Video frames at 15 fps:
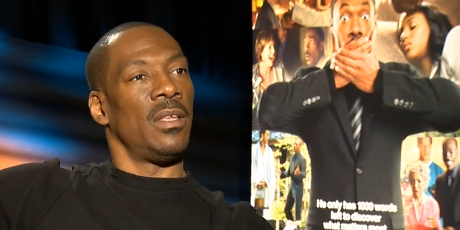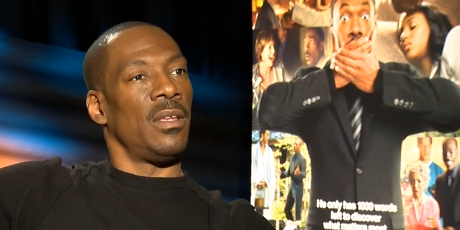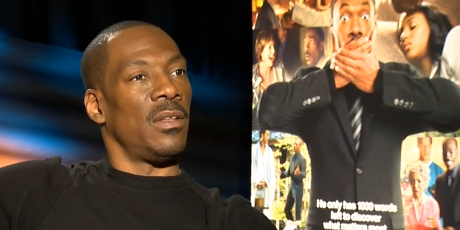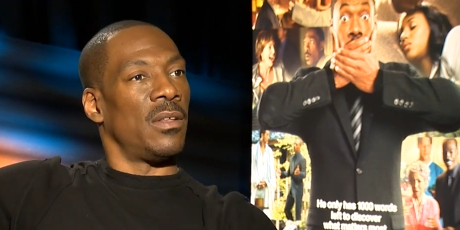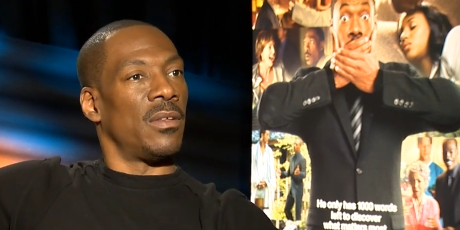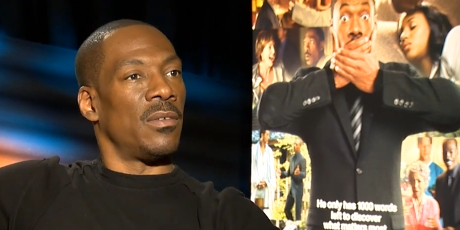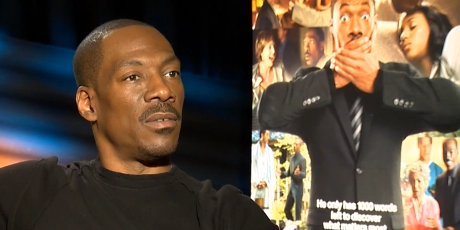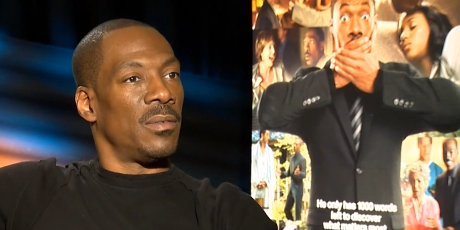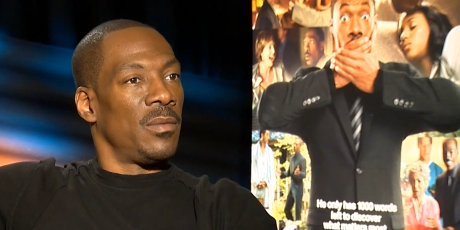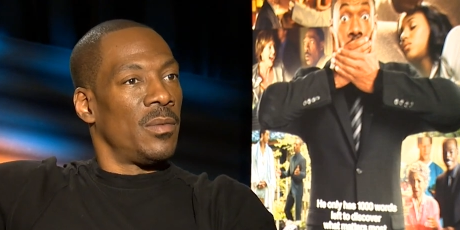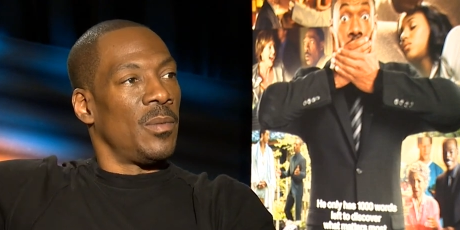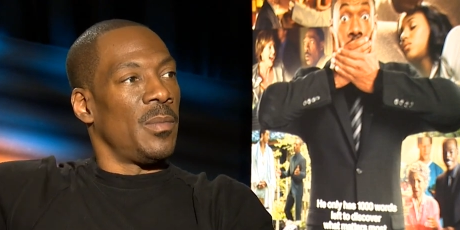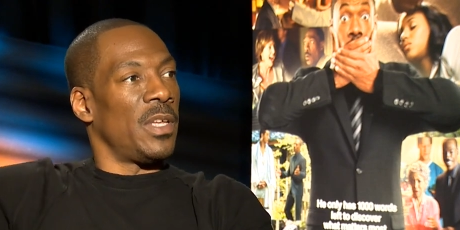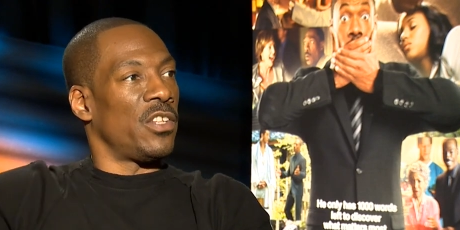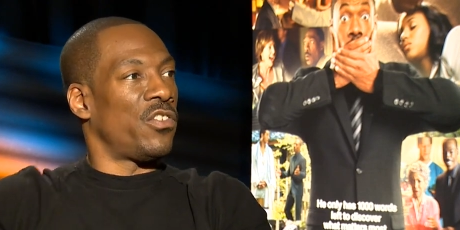Speaker 1: you know,
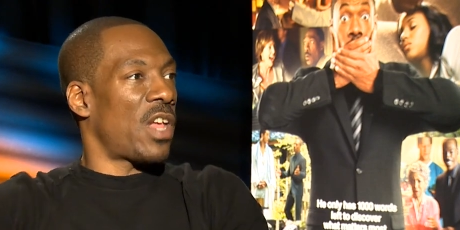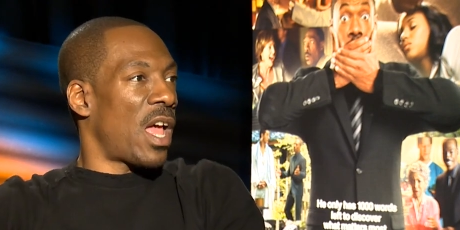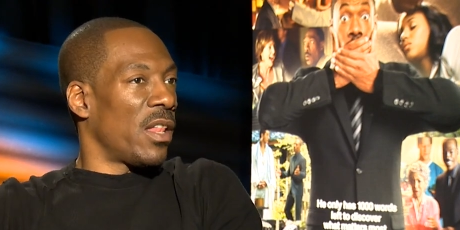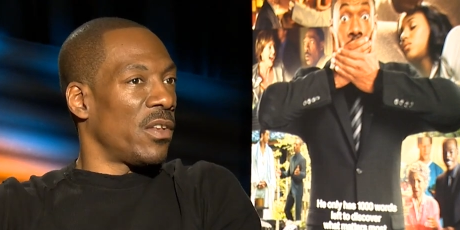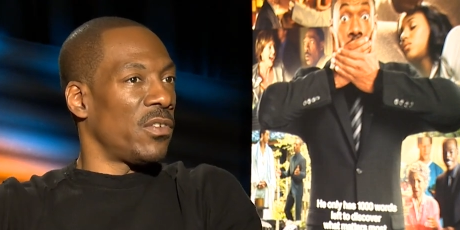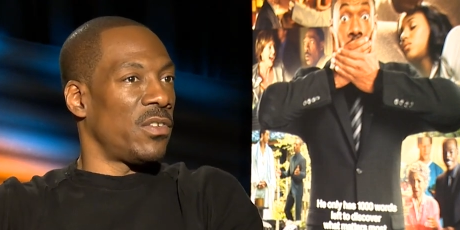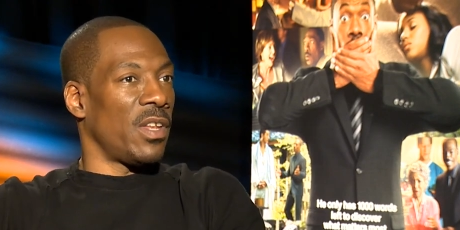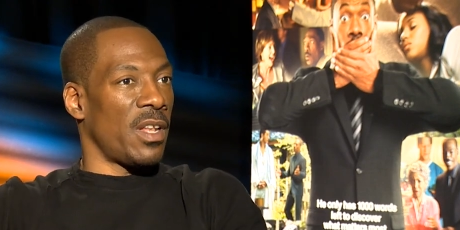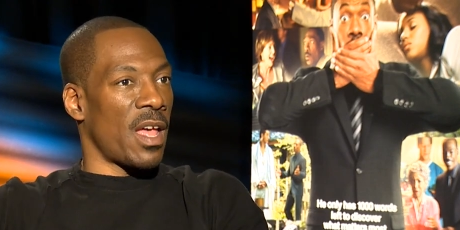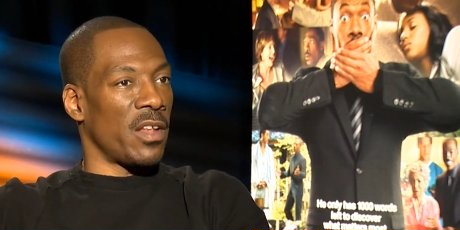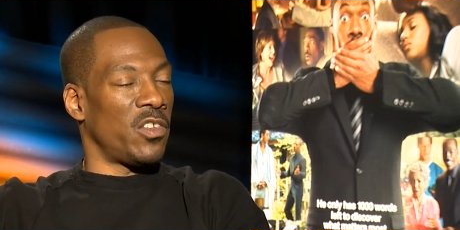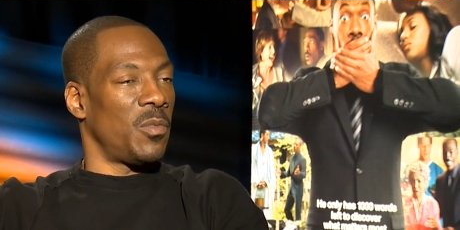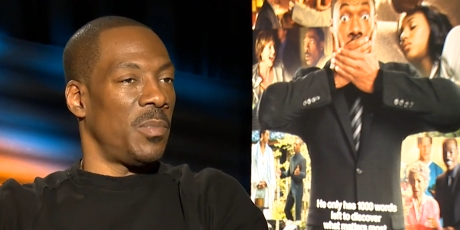it'd be a challenge to not